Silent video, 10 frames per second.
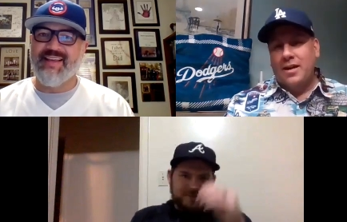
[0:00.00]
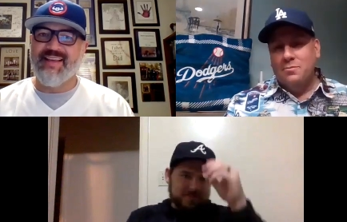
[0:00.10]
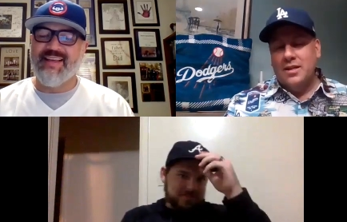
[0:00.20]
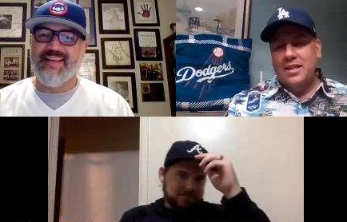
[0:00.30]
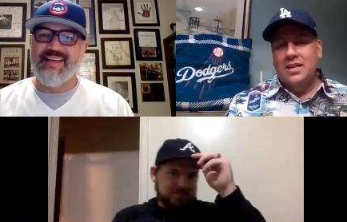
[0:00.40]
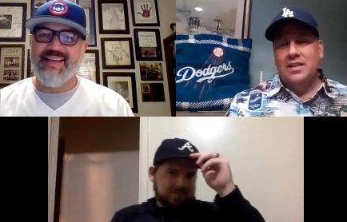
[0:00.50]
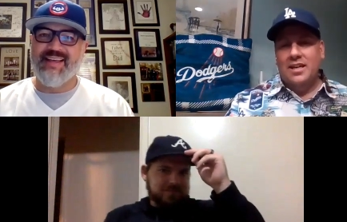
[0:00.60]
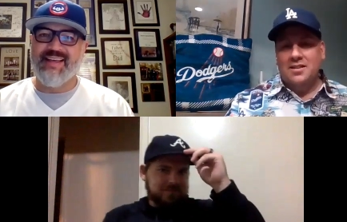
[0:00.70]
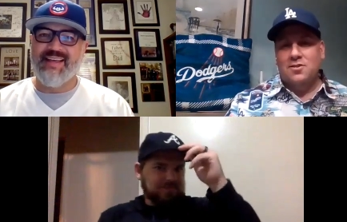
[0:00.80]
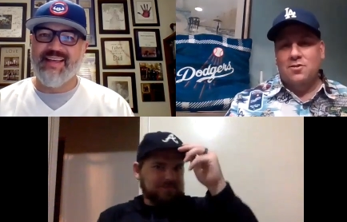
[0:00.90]
Speaker 1: times that he
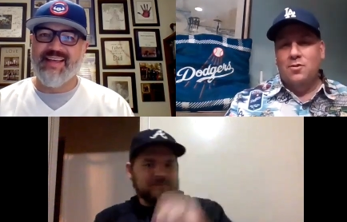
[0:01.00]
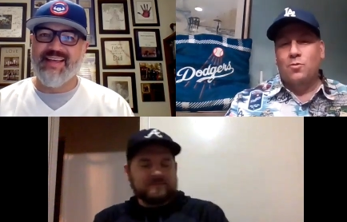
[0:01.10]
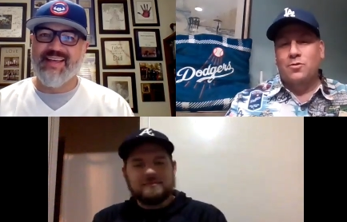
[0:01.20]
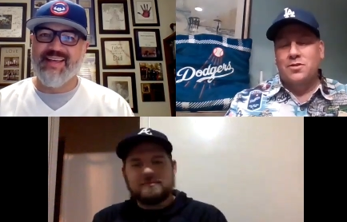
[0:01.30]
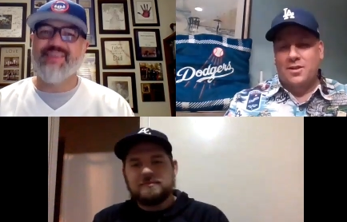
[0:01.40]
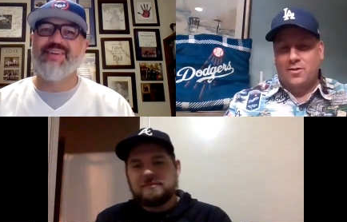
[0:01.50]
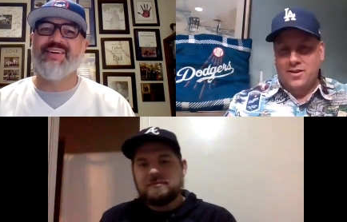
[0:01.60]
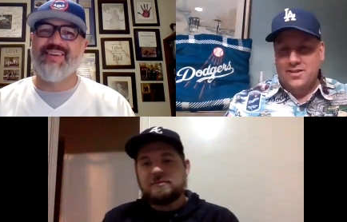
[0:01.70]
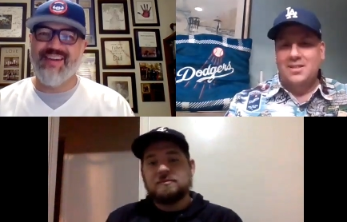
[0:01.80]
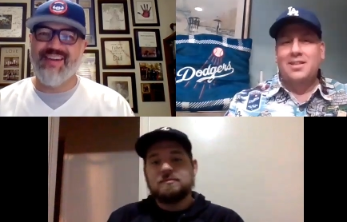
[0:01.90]
connects during the World
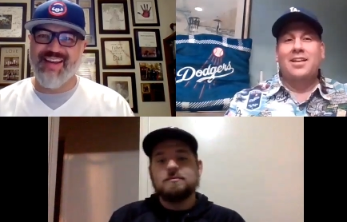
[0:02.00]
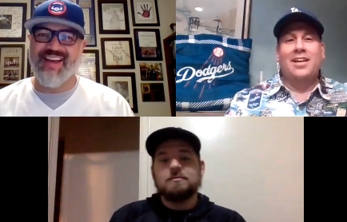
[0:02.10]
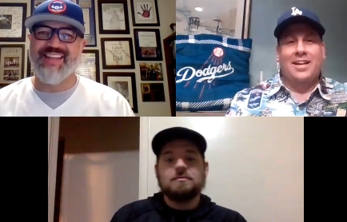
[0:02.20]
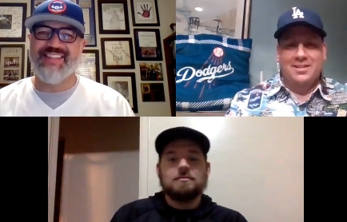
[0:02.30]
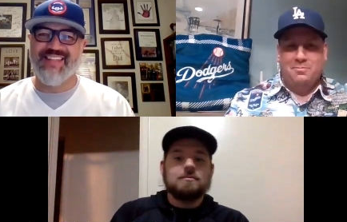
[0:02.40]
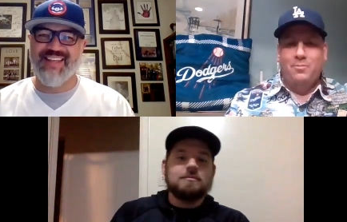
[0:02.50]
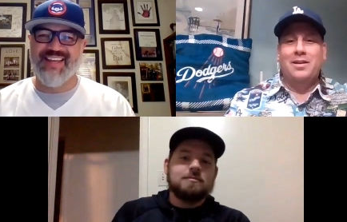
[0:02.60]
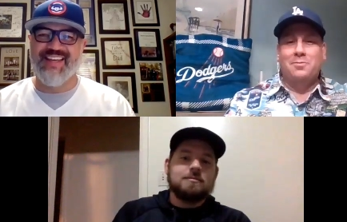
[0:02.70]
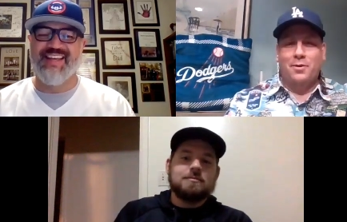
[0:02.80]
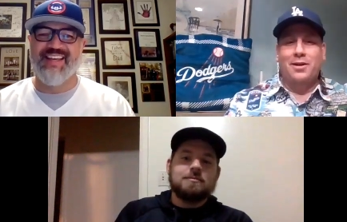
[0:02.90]
Series, it's
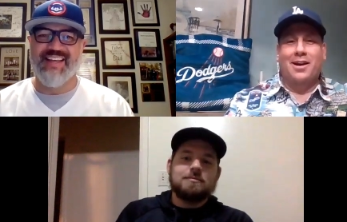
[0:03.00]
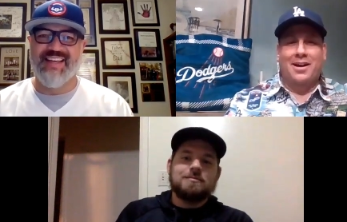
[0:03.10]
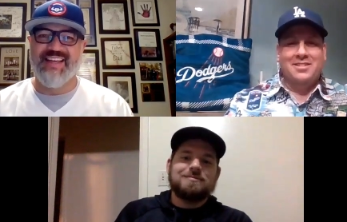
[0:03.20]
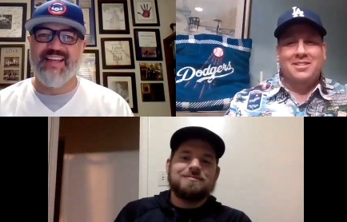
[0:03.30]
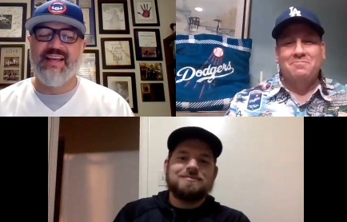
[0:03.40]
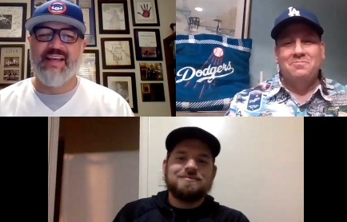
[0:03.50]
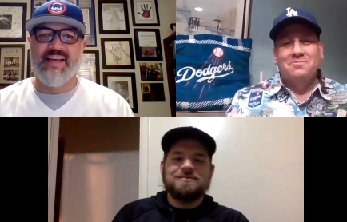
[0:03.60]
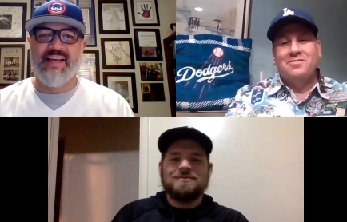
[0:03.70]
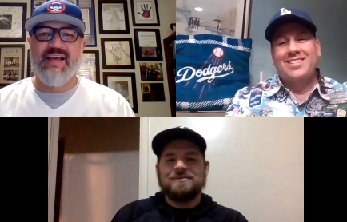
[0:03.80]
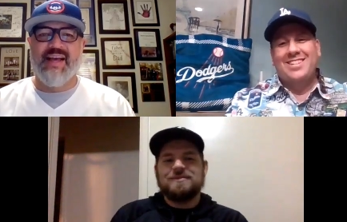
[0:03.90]
it's pretty awesome.
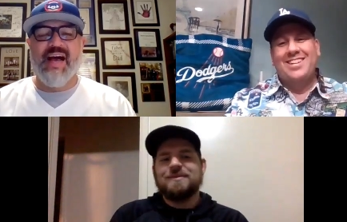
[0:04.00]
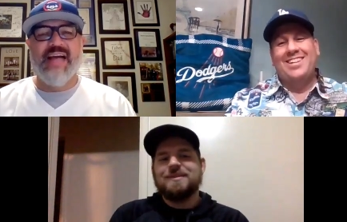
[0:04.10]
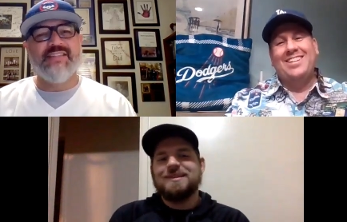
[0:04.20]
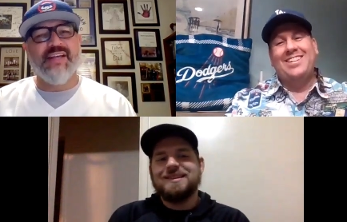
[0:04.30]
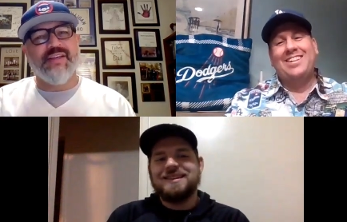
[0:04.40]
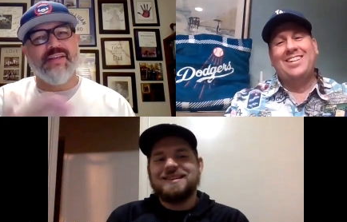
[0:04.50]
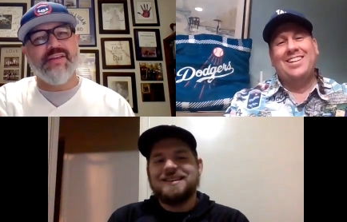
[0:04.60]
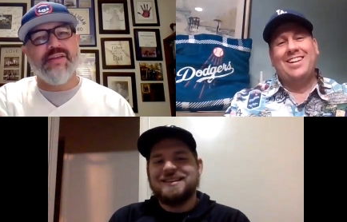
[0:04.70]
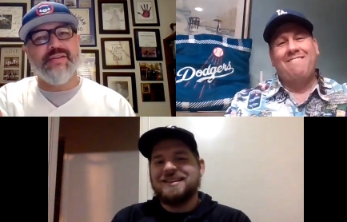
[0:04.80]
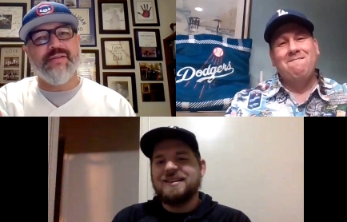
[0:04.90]
I tell you,
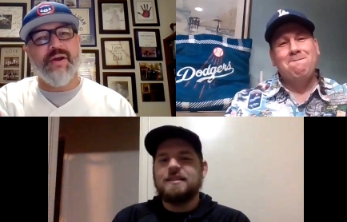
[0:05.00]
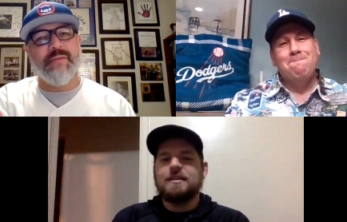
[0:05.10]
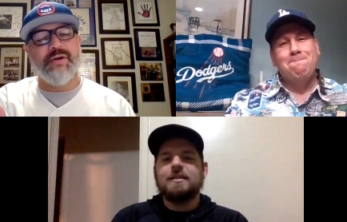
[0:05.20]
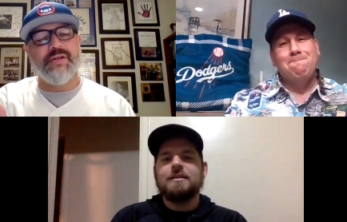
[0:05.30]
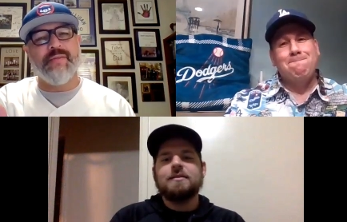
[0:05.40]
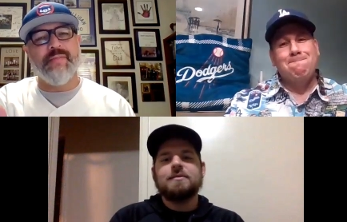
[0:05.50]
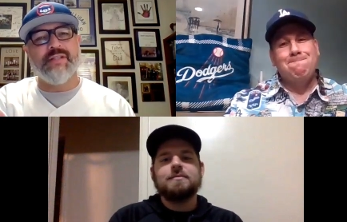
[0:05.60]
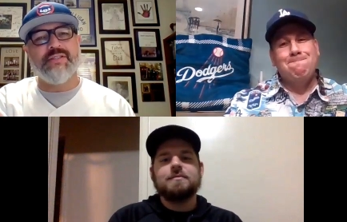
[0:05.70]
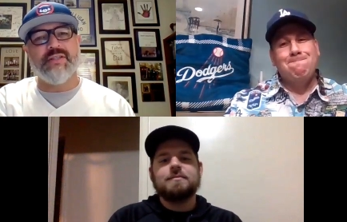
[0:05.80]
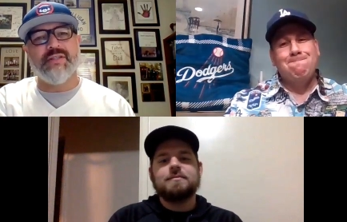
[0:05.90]
you,
Speaker 2: you know, Bill, you
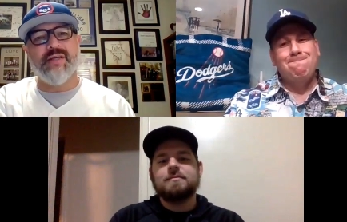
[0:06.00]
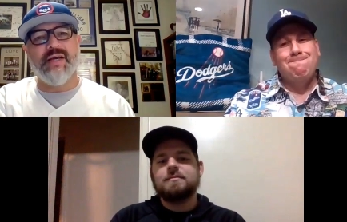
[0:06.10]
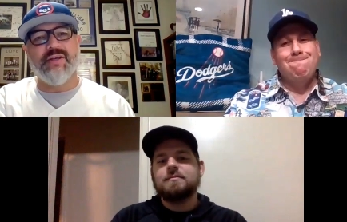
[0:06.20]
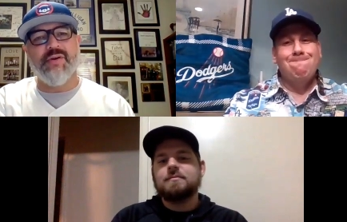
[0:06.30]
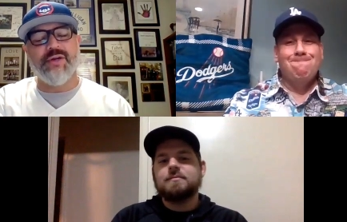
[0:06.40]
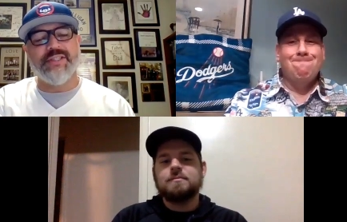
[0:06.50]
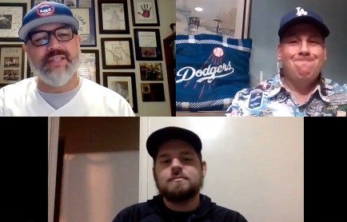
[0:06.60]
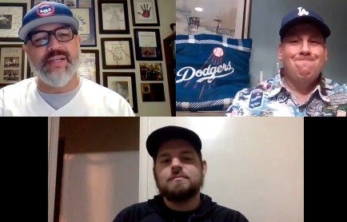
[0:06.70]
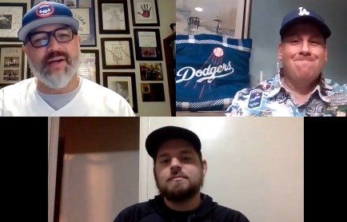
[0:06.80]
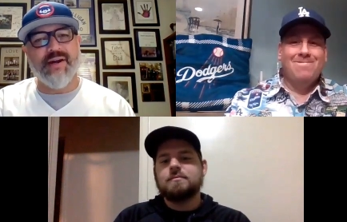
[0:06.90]
mentioned uh, Corey
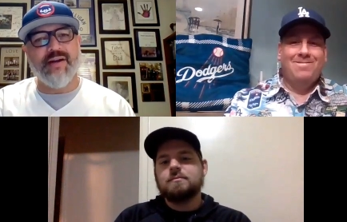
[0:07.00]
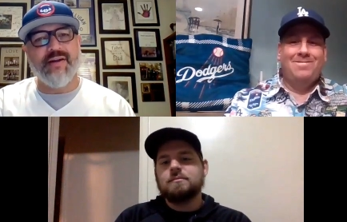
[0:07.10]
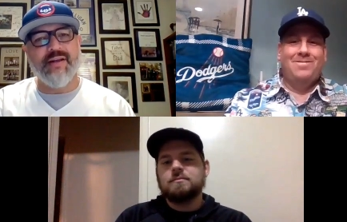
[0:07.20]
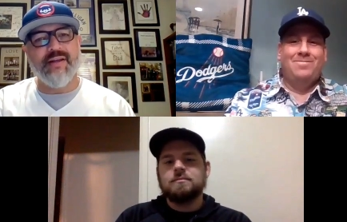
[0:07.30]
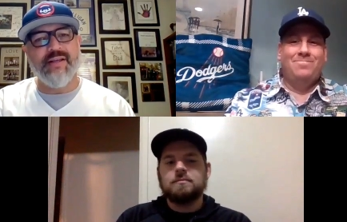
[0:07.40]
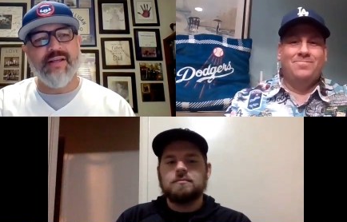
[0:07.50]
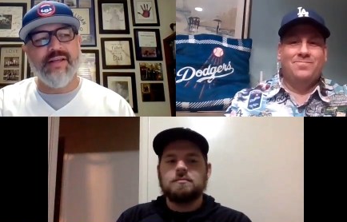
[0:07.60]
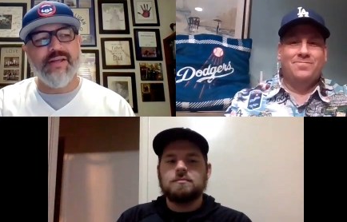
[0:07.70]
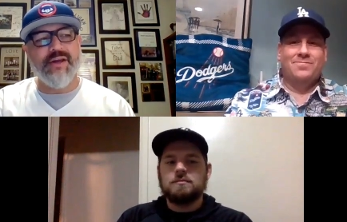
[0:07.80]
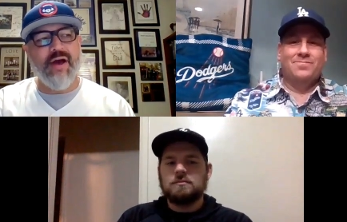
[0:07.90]
Seager. You,
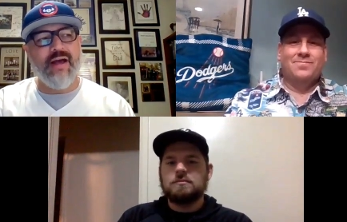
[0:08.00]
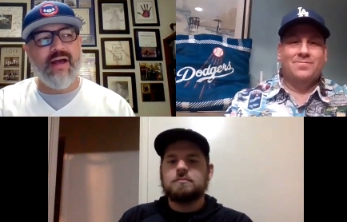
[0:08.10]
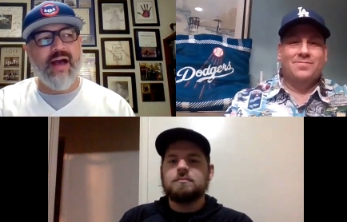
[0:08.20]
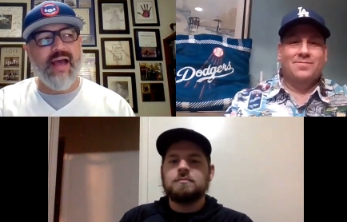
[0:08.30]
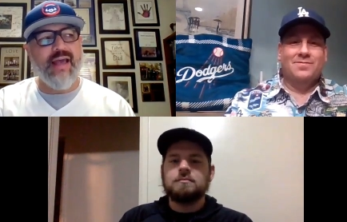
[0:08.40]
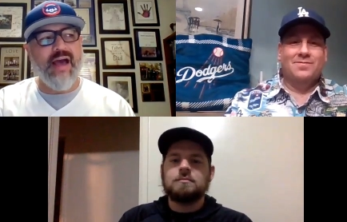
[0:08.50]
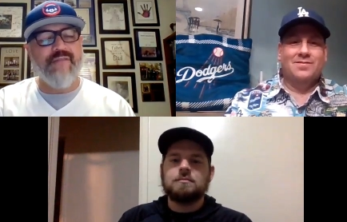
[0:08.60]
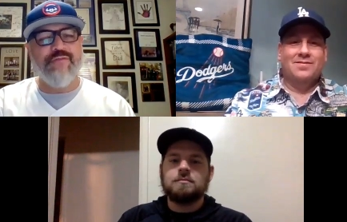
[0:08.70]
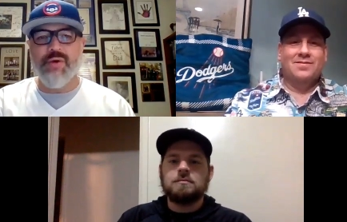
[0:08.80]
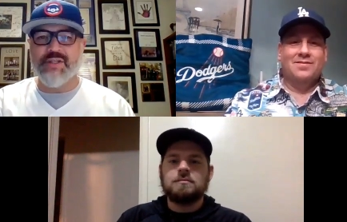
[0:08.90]
you know, I
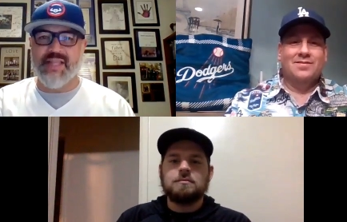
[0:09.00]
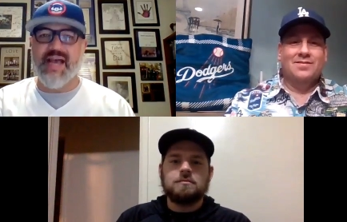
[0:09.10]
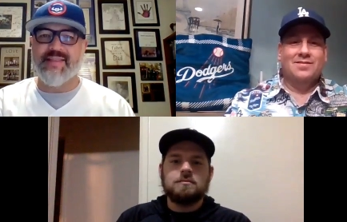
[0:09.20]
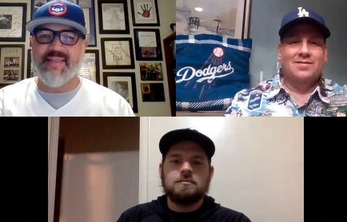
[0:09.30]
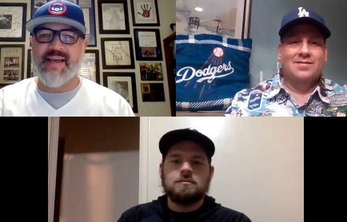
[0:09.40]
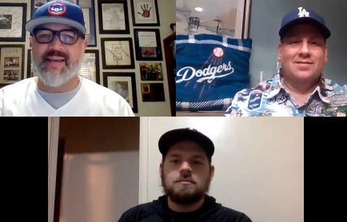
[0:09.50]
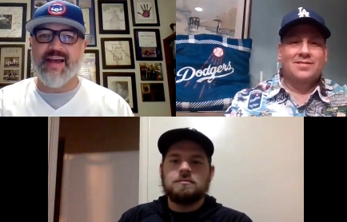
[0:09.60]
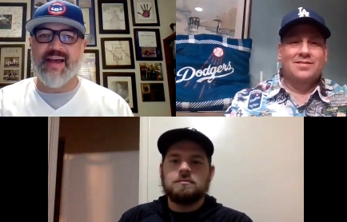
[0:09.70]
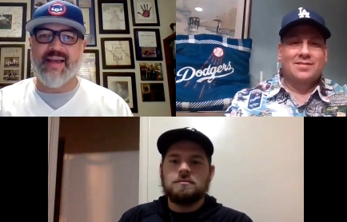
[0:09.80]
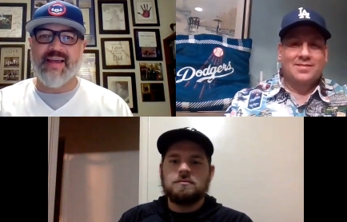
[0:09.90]
I've always liked that
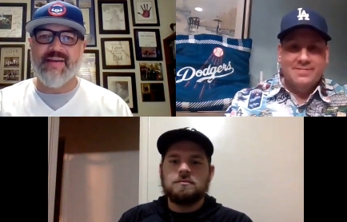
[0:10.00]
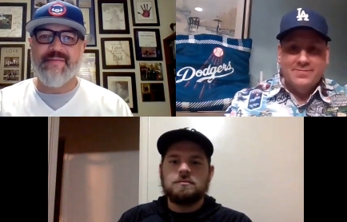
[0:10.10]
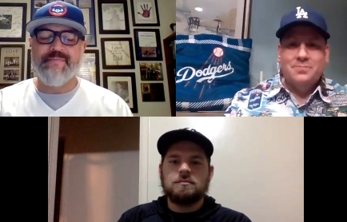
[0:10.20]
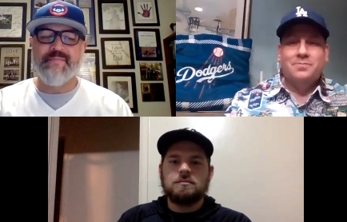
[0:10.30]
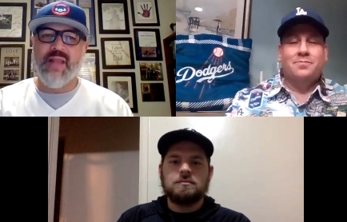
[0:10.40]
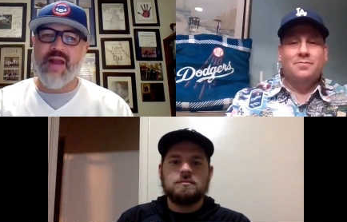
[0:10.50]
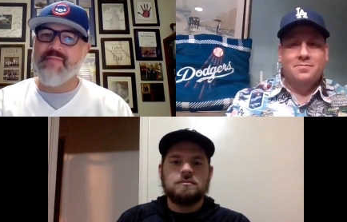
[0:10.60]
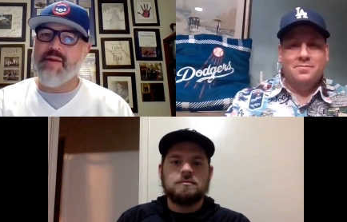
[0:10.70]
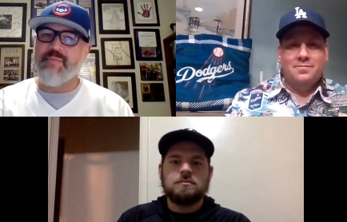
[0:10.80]
guy. I remember